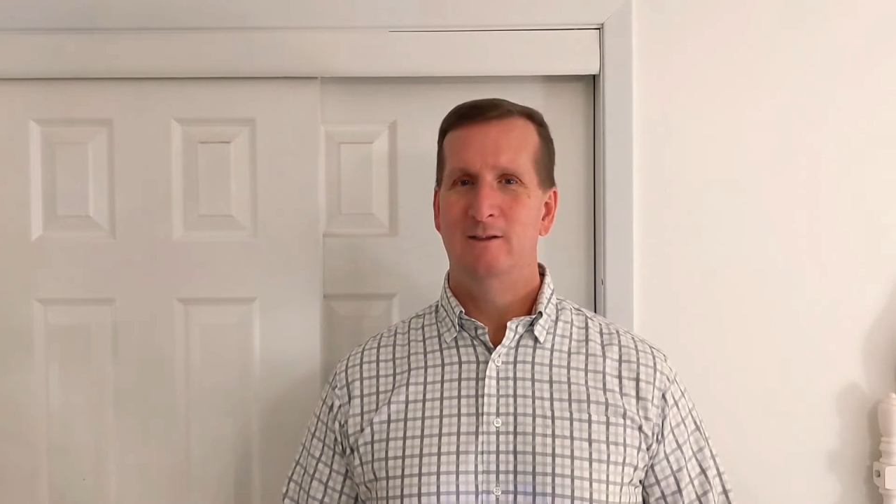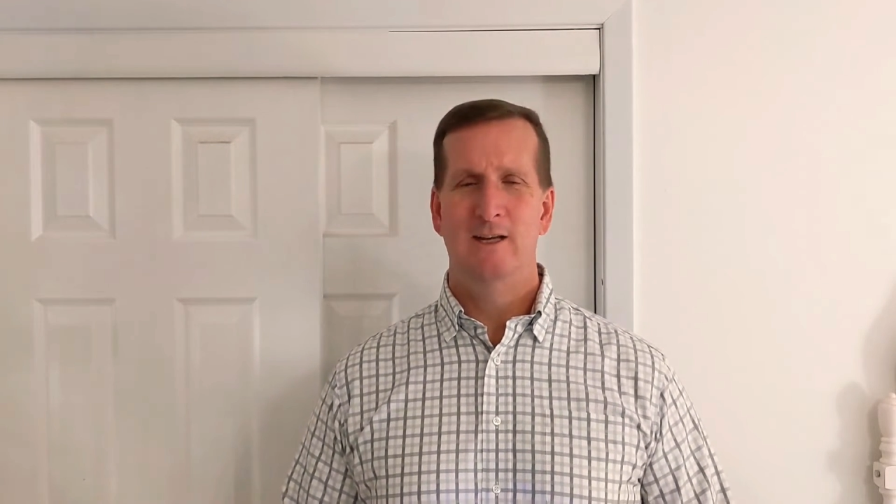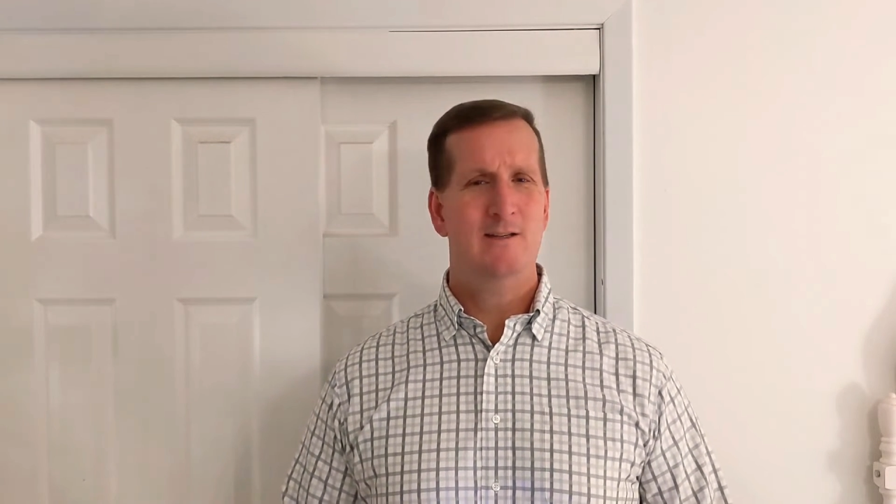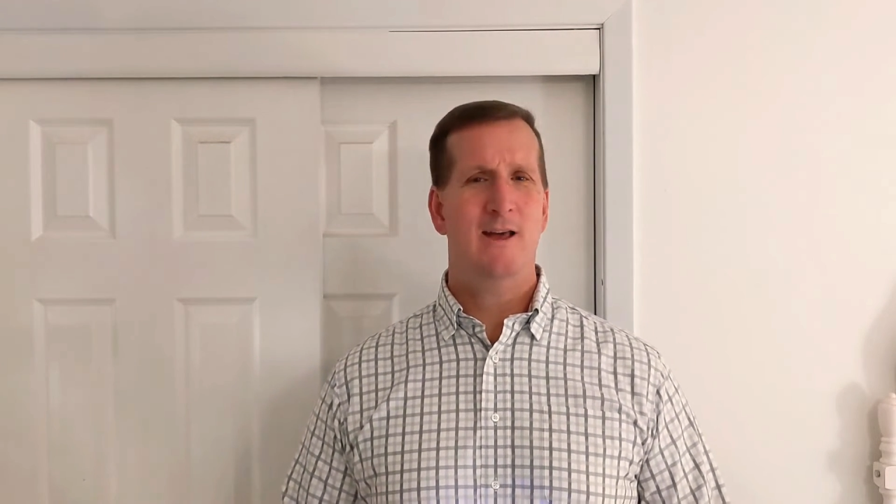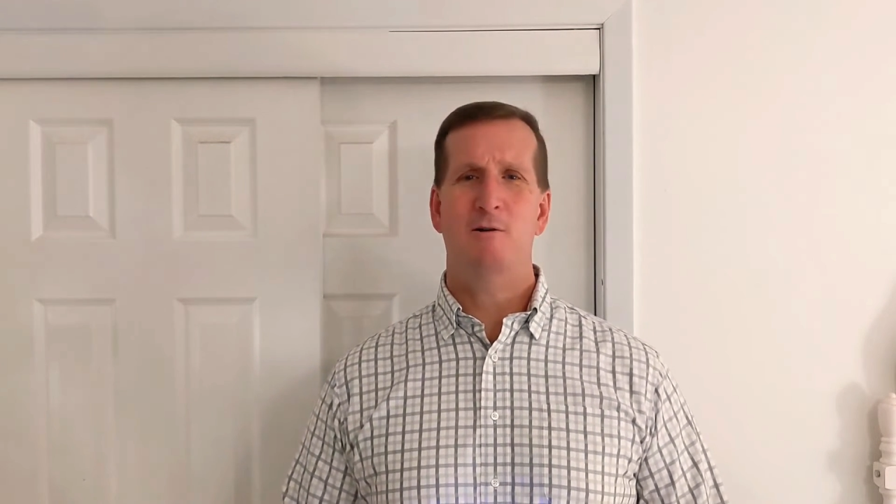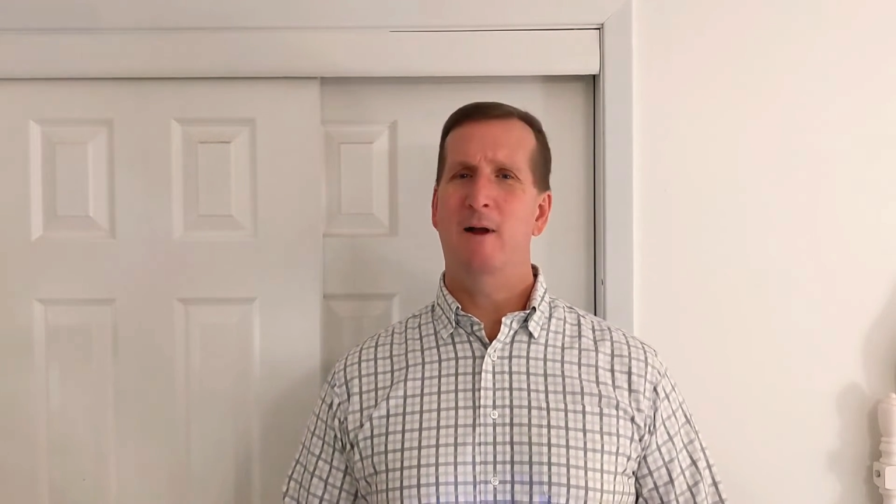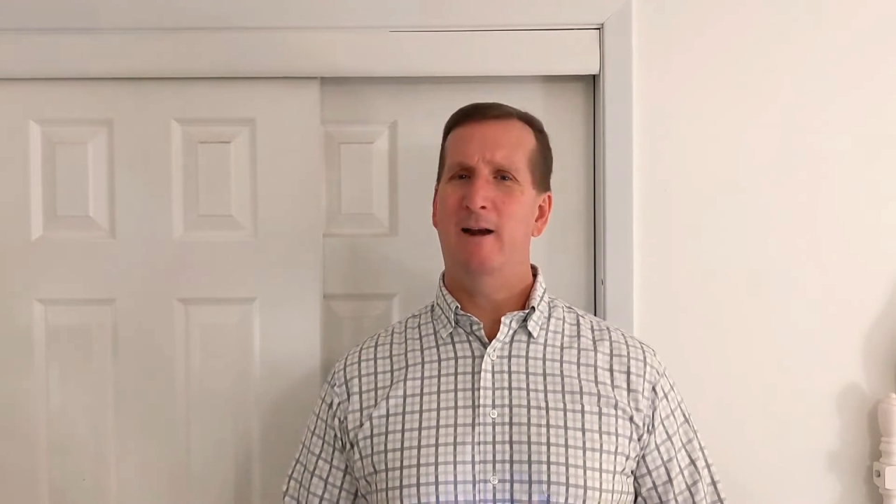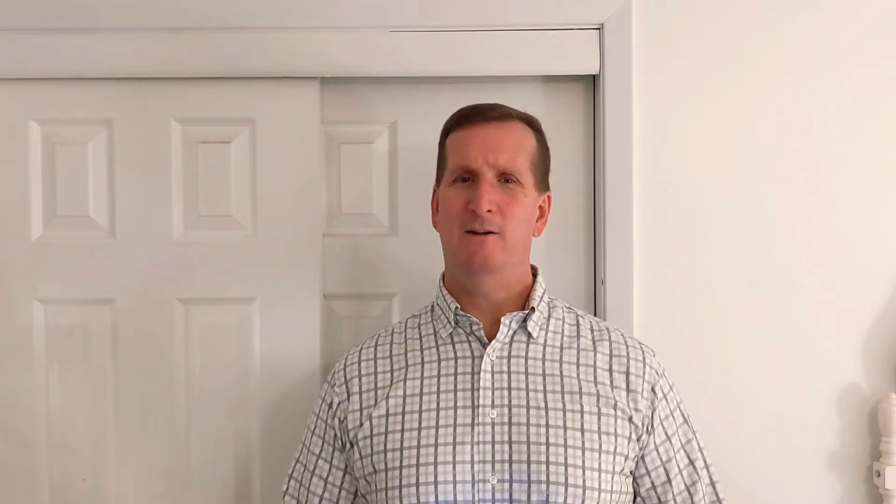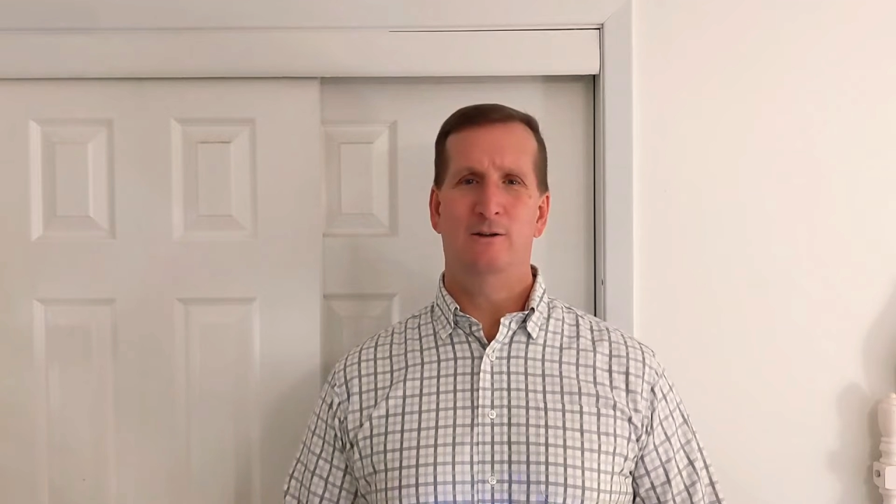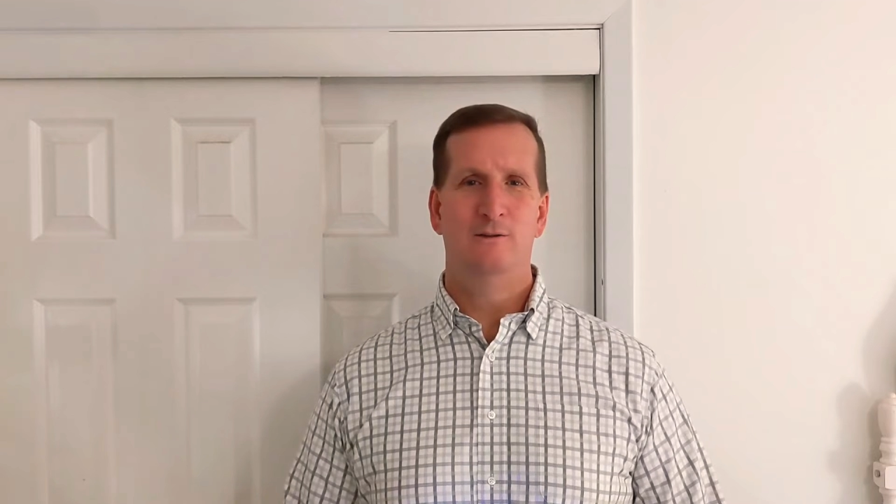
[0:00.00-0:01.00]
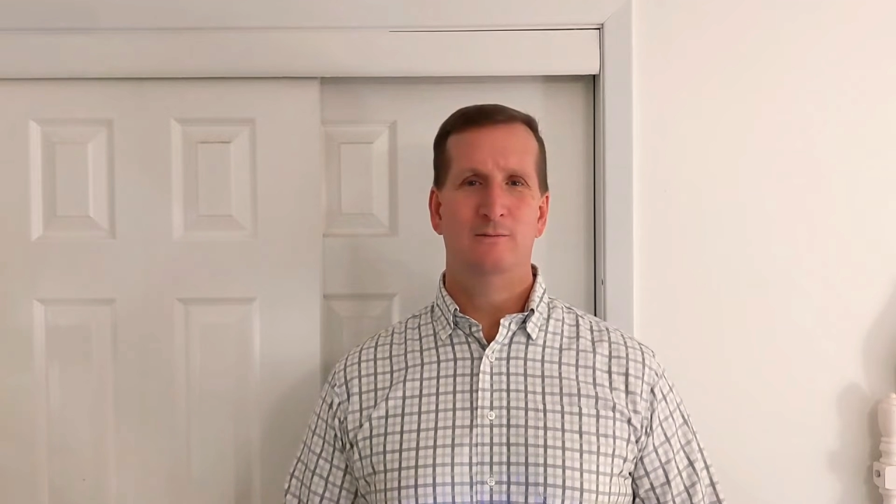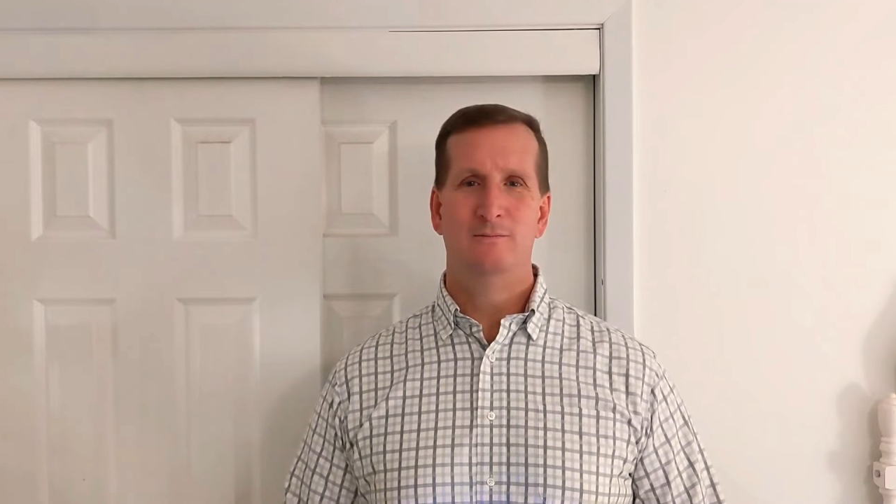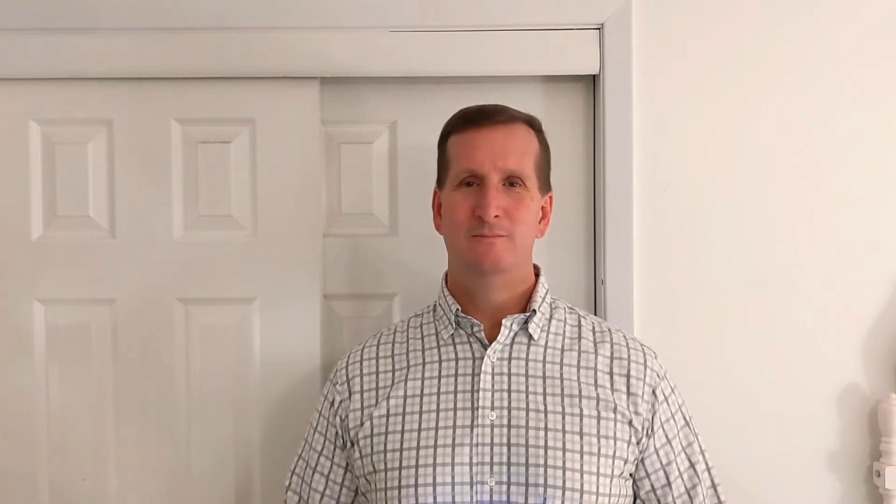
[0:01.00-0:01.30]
Isn't that radical?